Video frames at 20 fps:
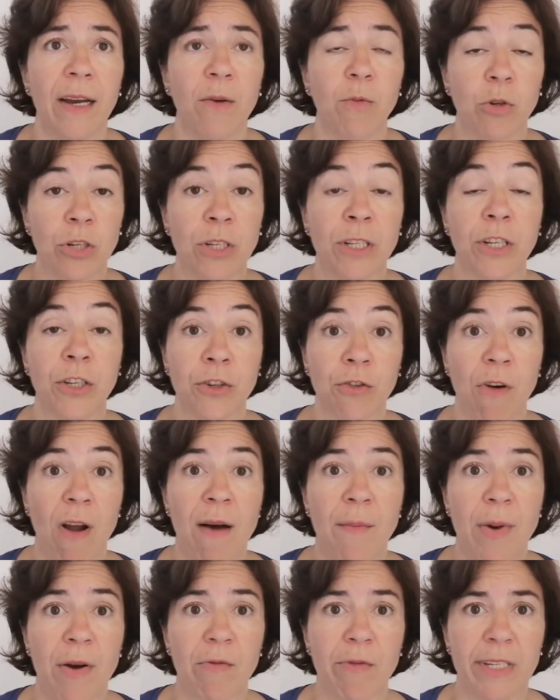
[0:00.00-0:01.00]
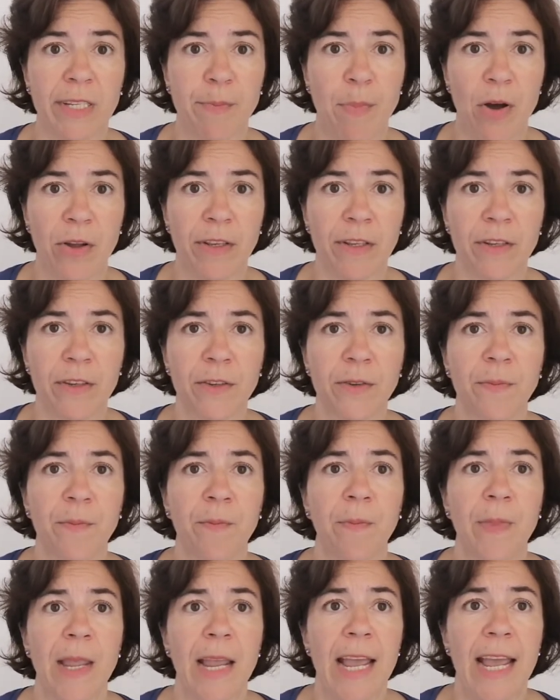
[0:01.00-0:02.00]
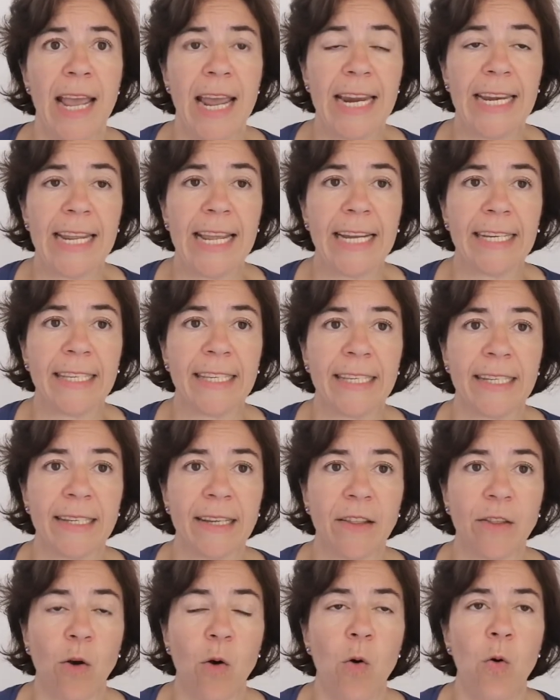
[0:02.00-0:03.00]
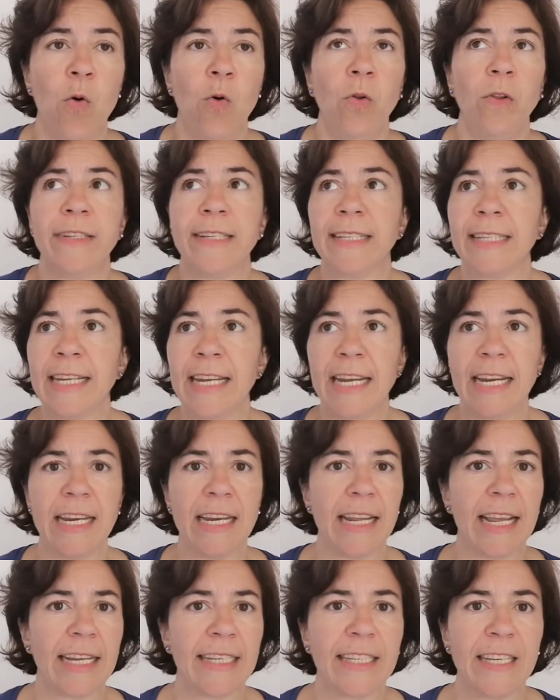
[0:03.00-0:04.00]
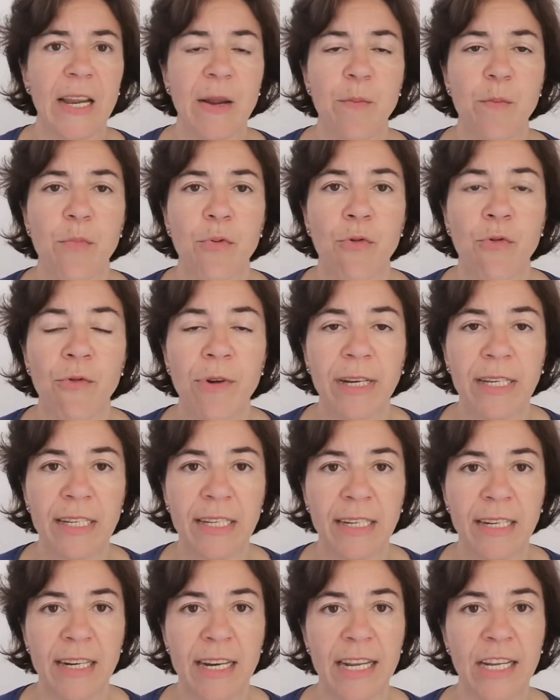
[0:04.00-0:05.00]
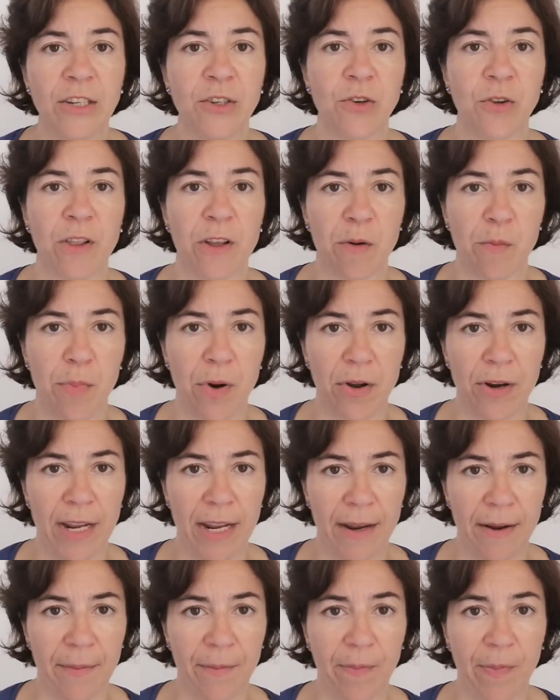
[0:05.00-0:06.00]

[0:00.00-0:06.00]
which is a trauma response. The whole scene gets imprinted into their body.